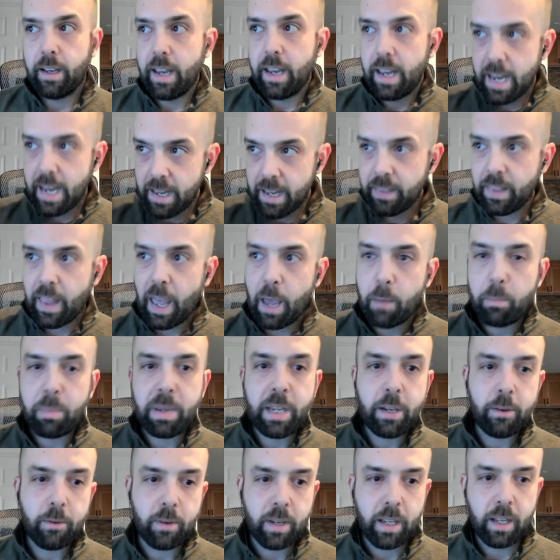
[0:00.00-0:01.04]
in that
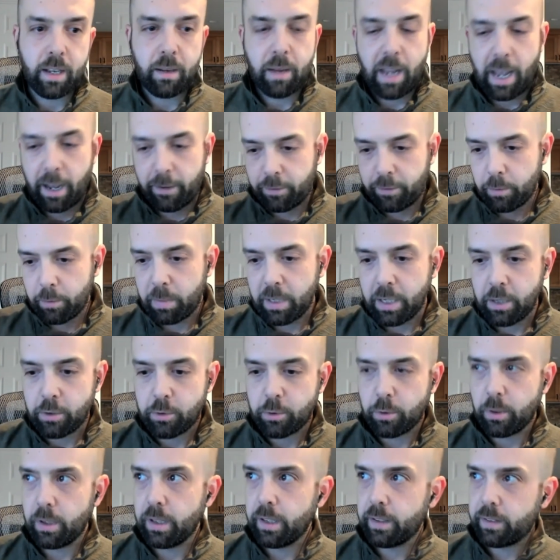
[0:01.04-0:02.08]
period, after being
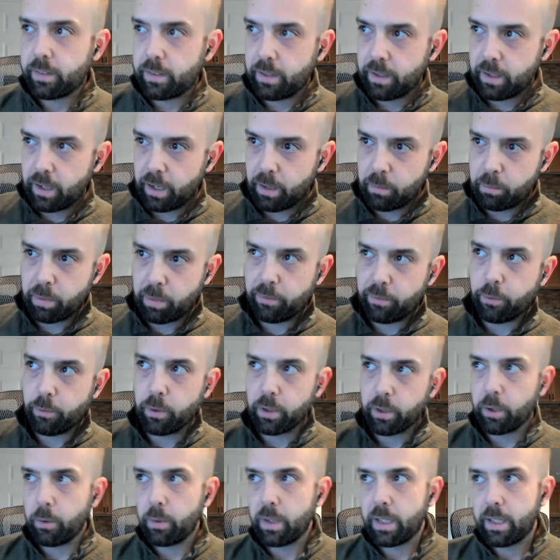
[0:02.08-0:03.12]
shortlisted and before
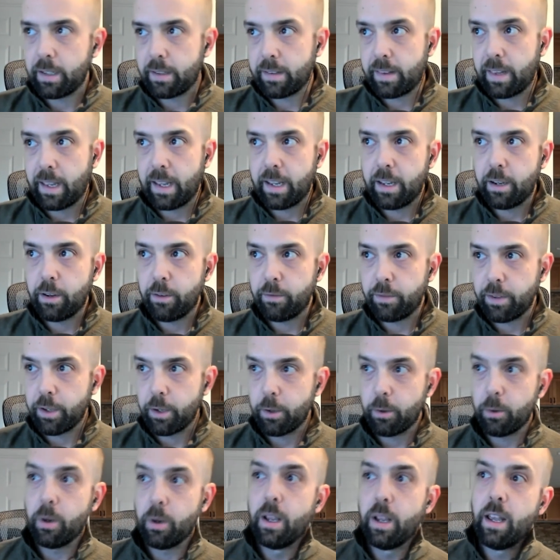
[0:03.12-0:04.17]
going into that
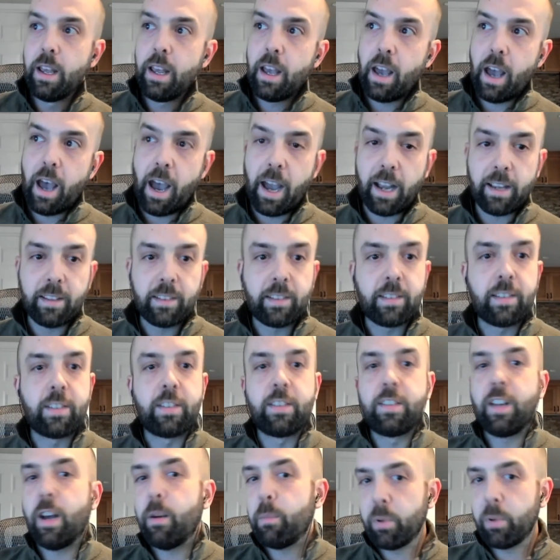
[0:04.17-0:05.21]
interview, I
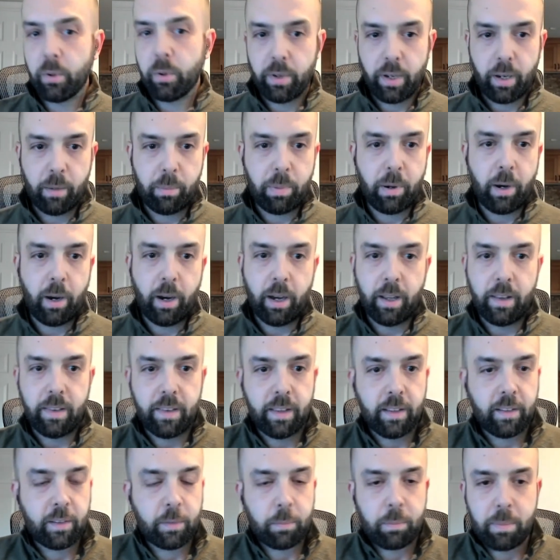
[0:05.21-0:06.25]
stumbled upon
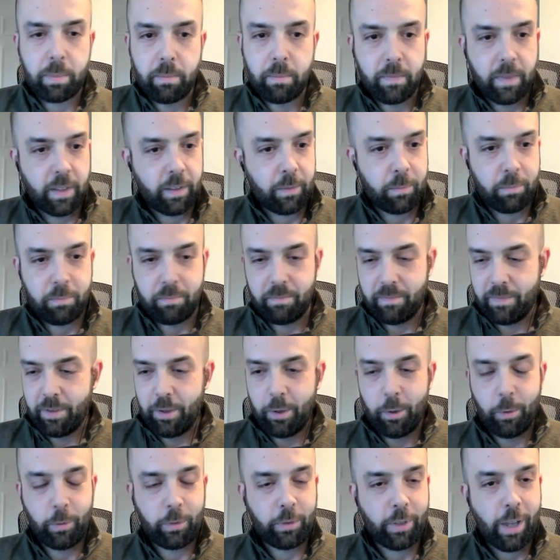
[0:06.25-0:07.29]
this
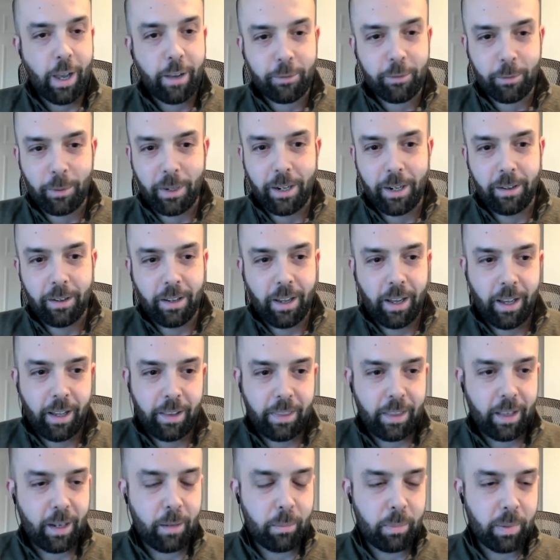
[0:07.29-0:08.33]
new software
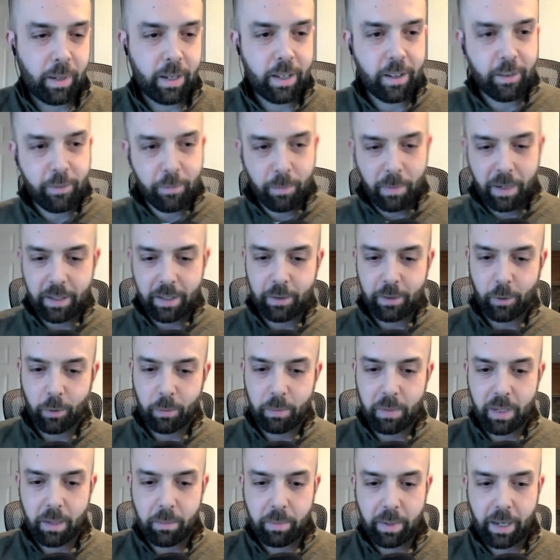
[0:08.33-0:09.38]
that a buddy of mine told
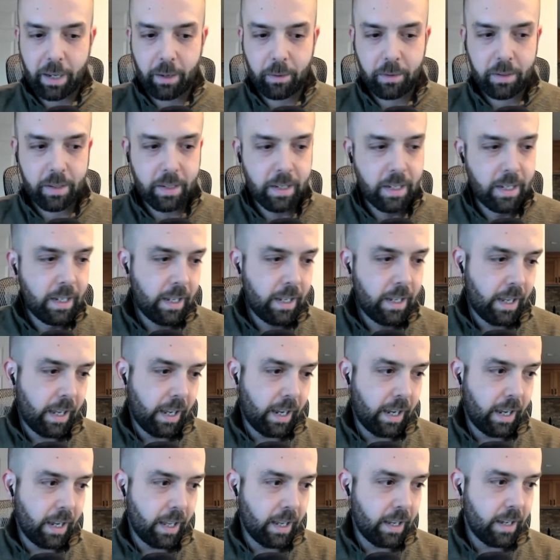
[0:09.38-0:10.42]
me about.
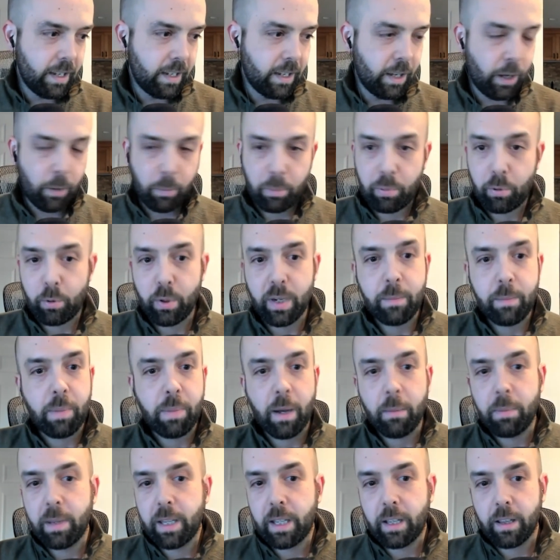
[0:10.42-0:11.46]
And,
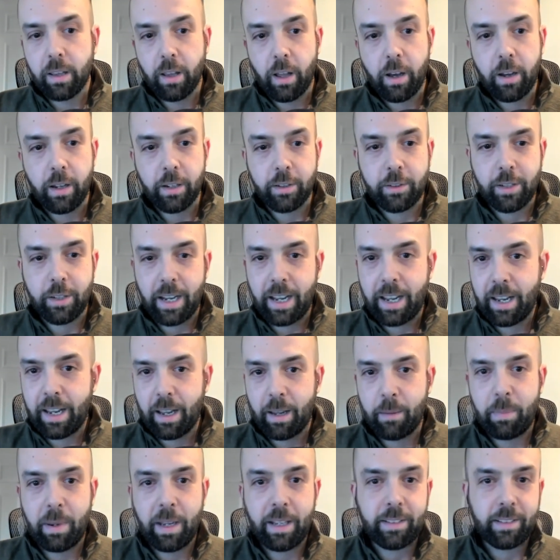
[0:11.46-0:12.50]
pre-public launch,
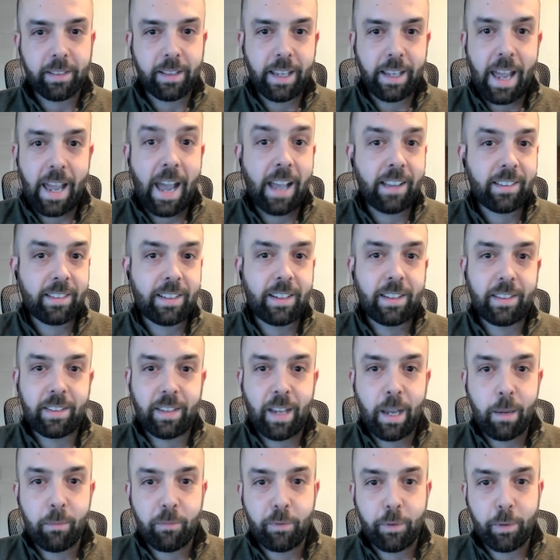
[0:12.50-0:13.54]
I basically asked
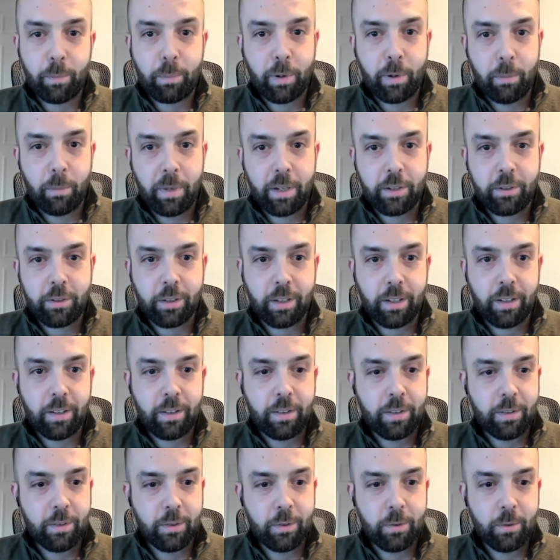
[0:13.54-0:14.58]
Sam for permission
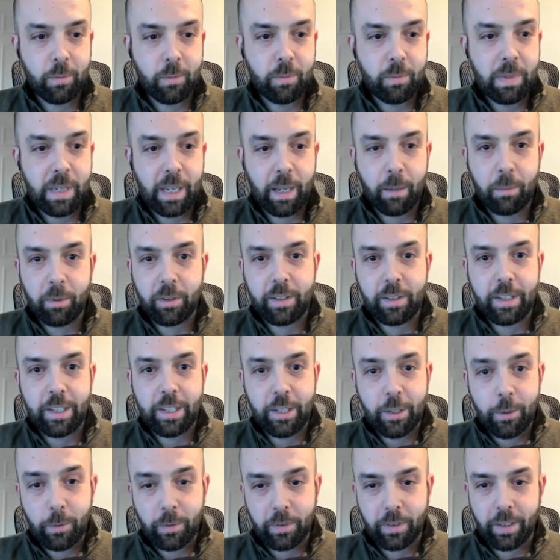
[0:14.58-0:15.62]
to be able to
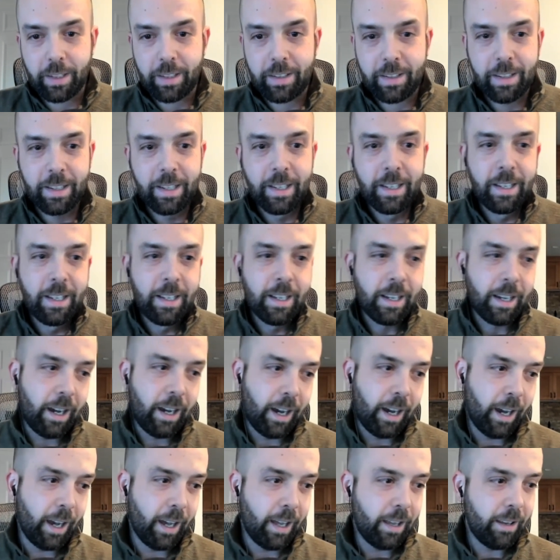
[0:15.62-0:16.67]
use it
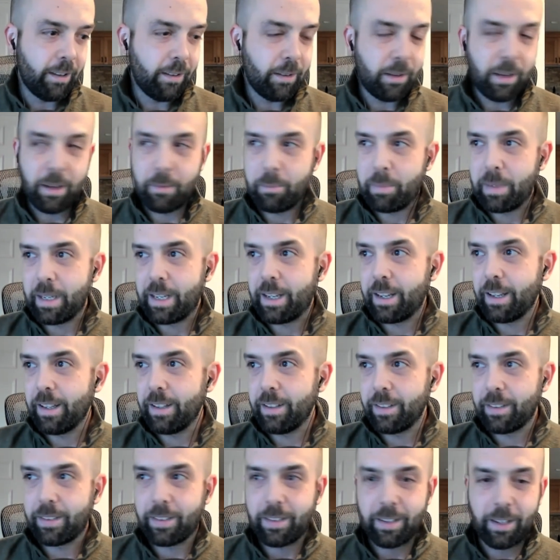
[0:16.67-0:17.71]

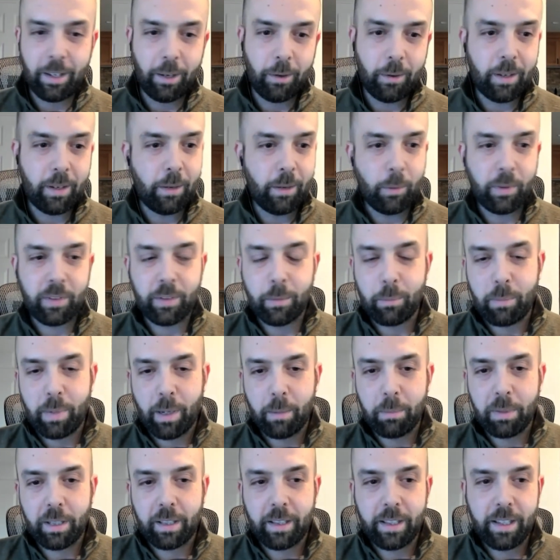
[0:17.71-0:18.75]
because, it wasn't
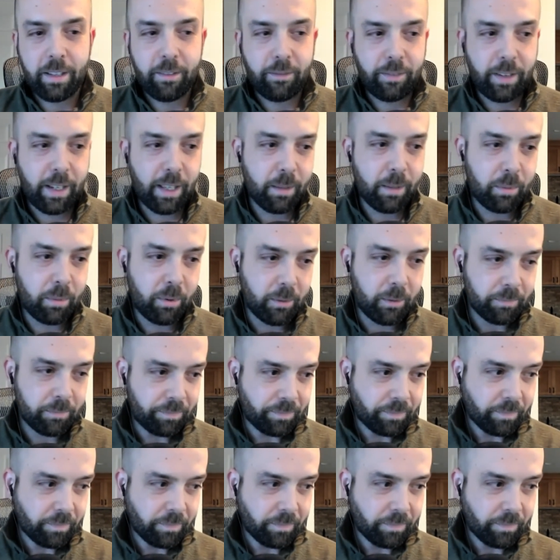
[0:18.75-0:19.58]
publicly available.